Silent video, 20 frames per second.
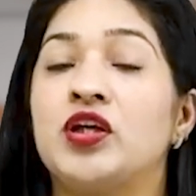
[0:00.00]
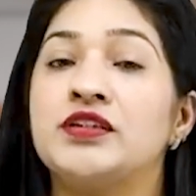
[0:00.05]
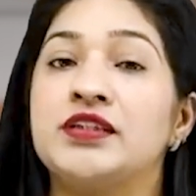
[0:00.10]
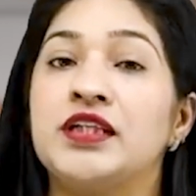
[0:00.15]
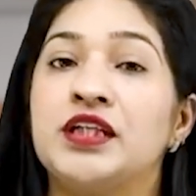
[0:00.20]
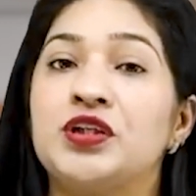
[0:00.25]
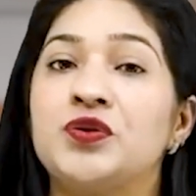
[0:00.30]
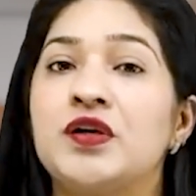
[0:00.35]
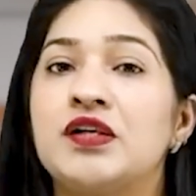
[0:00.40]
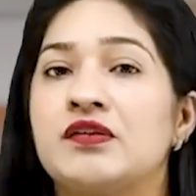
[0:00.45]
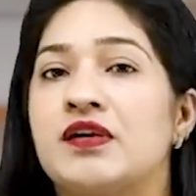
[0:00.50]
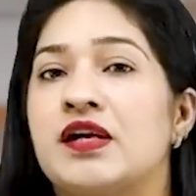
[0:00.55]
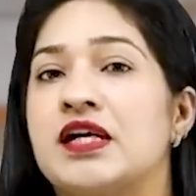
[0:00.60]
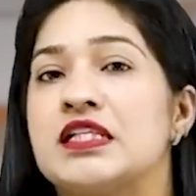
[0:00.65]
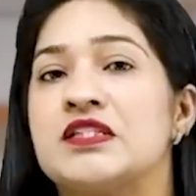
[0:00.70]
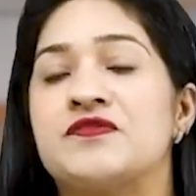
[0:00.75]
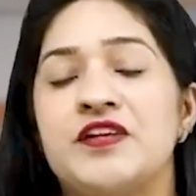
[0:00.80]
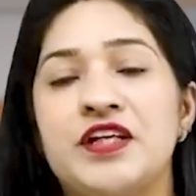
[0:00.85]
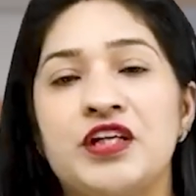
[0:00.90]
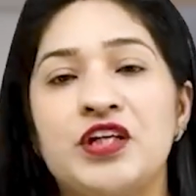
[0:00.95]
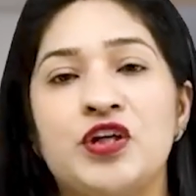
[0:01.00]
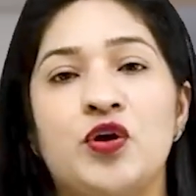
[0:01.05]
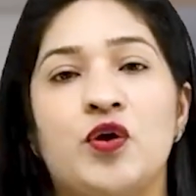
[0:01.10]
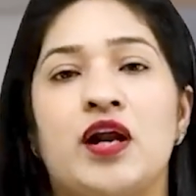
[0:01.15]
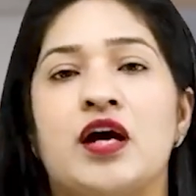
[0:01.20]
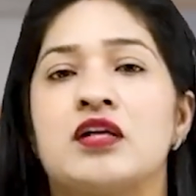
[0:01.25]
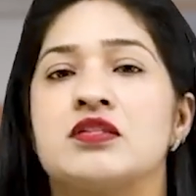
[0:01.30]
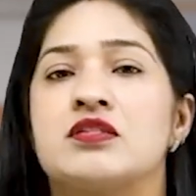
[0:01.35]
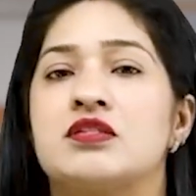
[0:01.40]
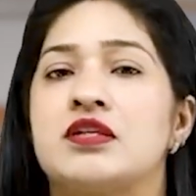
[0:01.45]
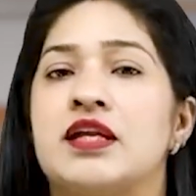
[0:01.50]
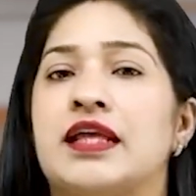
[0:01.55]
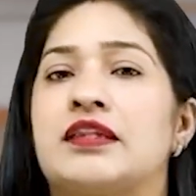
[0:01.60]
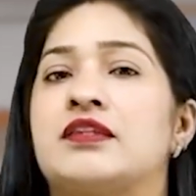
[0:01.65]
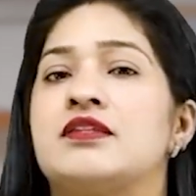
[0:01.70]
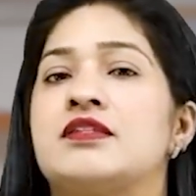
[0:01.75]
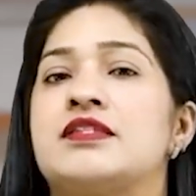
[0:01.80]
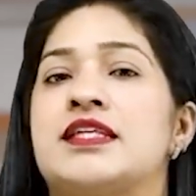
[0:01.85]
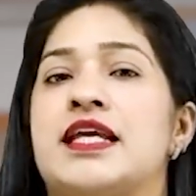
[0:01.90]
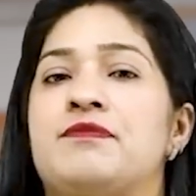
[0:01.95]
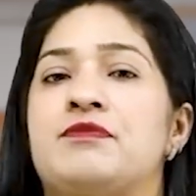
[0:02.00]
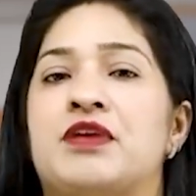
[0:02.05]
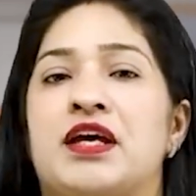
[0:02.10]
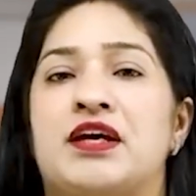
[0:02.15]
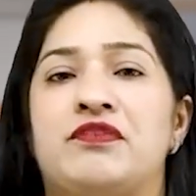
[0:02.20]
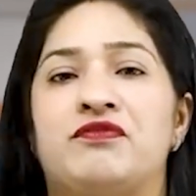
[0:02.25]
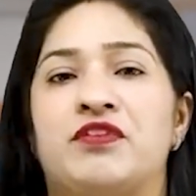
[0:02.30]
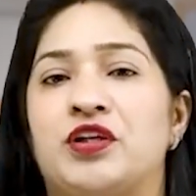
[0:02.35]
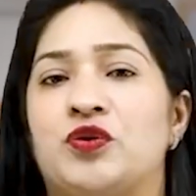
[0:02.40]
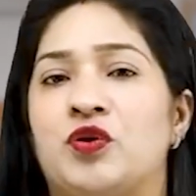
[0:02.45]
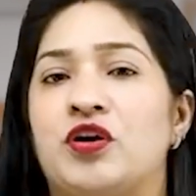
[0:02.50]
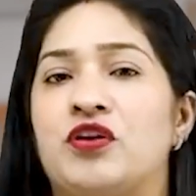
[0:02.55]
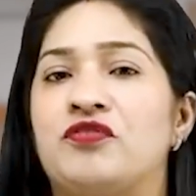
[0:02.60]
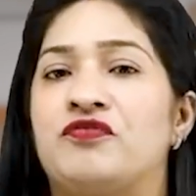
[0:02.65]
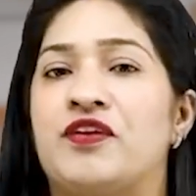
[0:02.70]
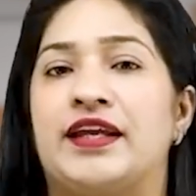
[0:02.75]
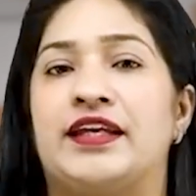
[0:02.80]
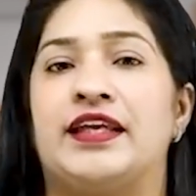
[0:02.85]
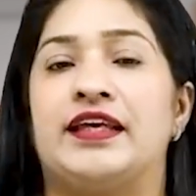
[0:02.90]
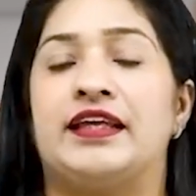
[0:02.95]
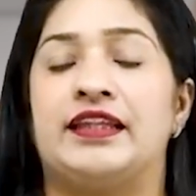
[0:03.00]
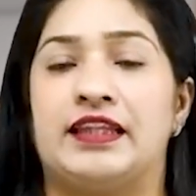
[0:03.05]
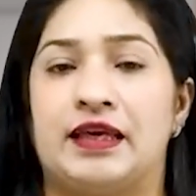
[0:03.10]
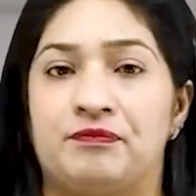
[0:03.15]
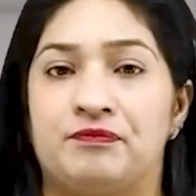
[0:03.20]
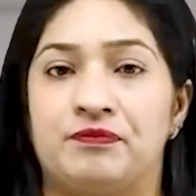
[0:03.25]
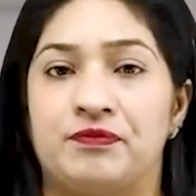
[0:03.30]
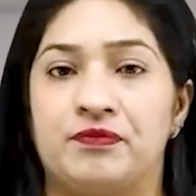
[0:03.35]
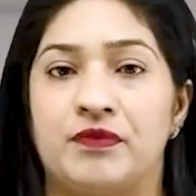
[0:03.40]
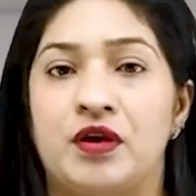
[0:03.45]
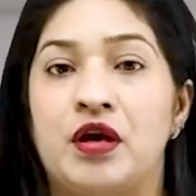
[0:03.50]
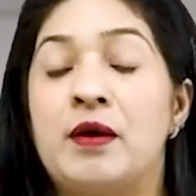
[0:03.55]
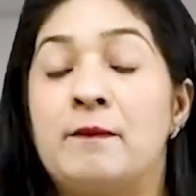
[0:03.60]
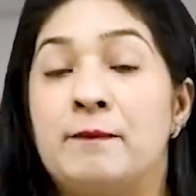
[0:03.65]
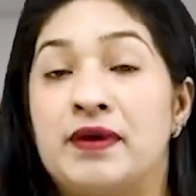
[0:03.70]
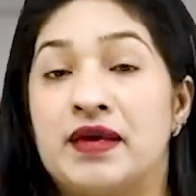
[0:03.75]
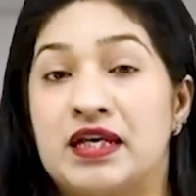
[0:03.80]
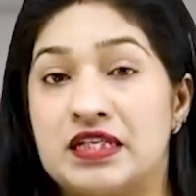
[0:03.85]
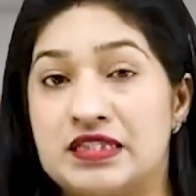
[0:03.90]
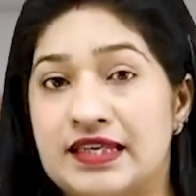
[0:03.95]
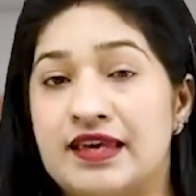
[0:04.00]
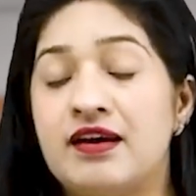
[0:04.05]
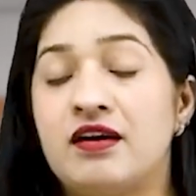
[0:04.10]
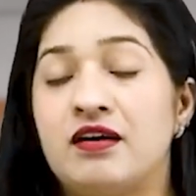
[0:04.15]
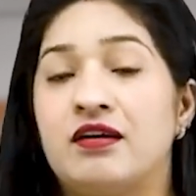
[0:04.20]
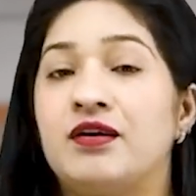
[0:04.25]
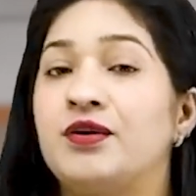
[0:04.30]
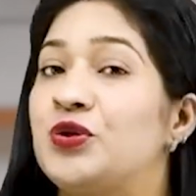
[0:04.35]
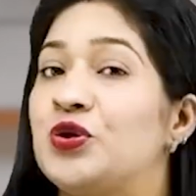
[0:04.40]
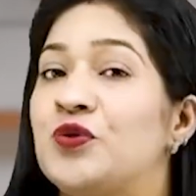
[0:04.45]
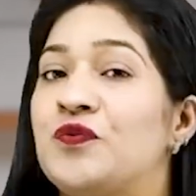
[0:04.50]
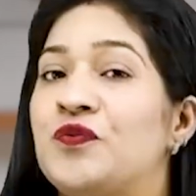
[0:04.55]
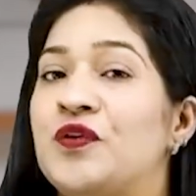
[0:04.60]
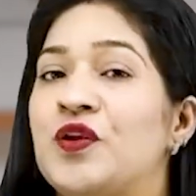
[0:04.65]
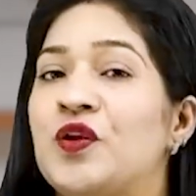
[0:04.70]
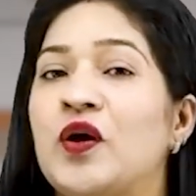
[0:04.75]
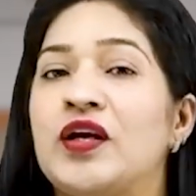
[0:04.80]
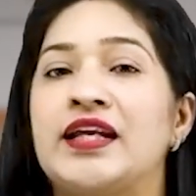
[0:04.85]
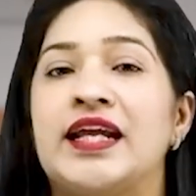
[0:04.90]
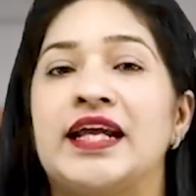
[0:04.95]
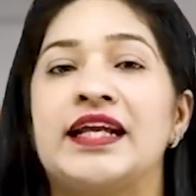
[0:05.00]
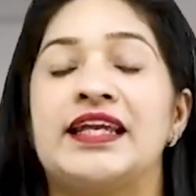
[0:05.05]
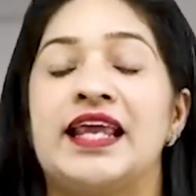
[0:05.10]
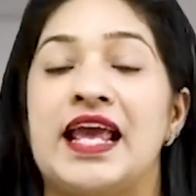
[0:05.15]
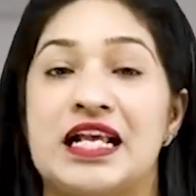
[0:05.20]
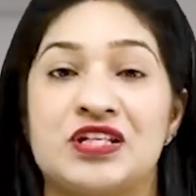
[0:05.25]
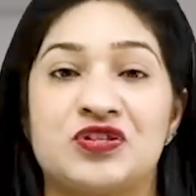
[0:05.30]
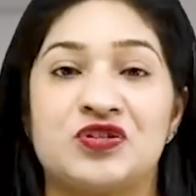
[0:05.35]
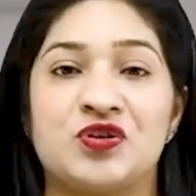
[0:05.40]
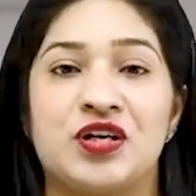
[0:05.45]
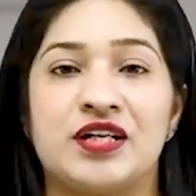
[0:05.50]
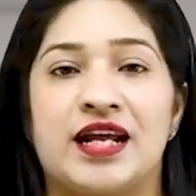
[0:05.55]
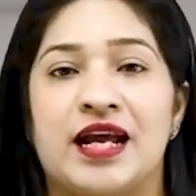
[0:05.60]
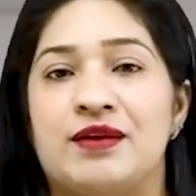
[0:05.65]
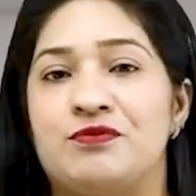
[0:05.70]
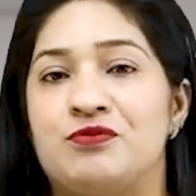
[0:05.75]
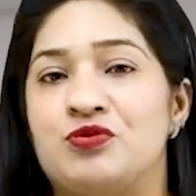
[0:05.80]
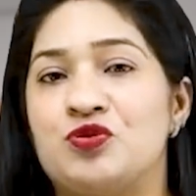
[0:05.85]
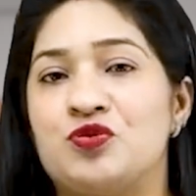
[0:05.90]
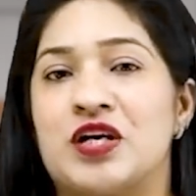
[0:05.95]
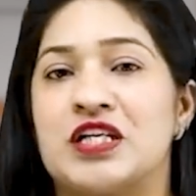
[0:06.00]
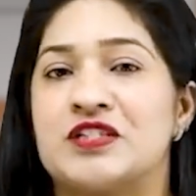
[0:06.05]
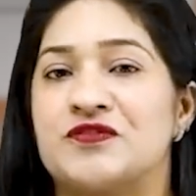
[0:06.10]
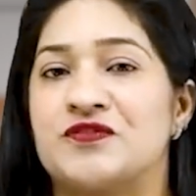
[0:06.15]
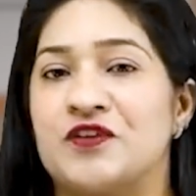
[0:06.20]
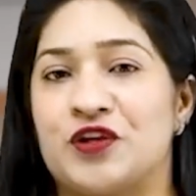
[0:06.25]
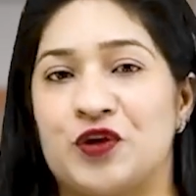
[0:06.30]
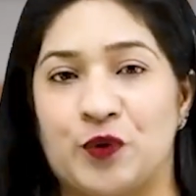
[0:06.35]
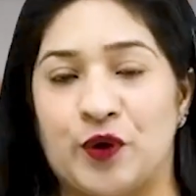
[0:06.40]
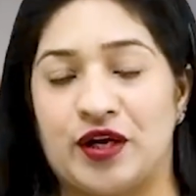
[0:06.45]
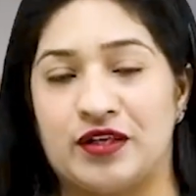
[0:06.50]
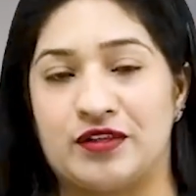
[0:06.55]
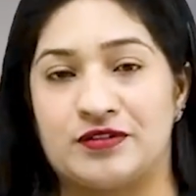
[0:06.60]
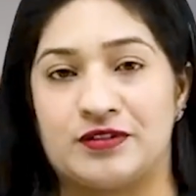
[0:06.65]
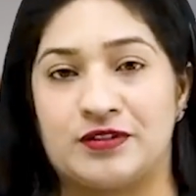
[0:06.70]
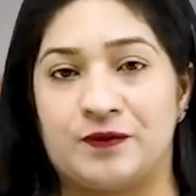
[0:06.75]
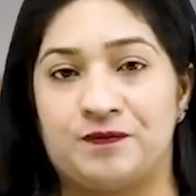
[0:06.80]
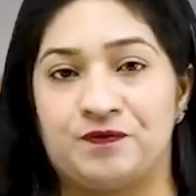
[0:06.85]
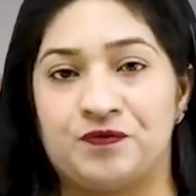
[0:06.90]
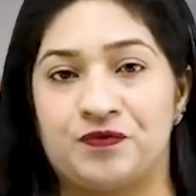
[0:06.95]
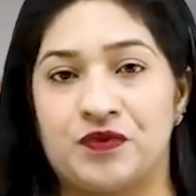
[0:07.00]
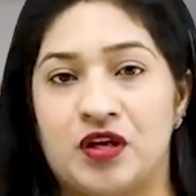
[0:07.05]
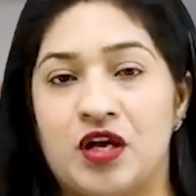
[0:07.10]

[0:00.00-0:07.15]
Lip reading: sure that you are transferring your answer at the same time when you are finding them, because here you will not get extra time to transfer your answer.